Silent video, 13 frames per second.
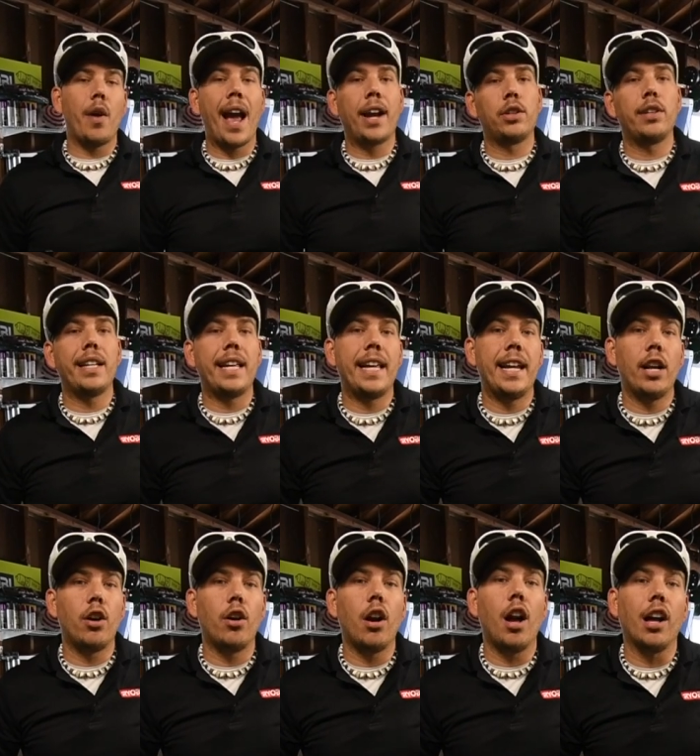actually
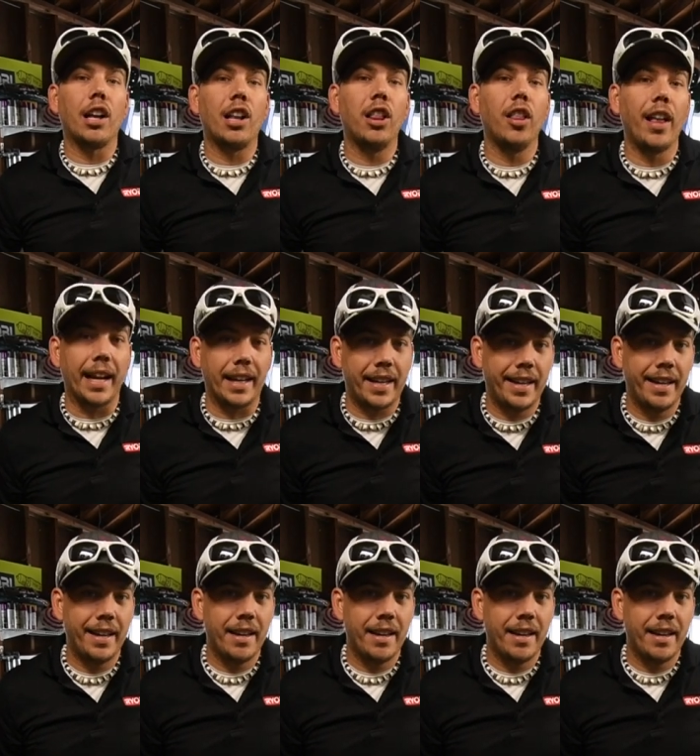hear a click.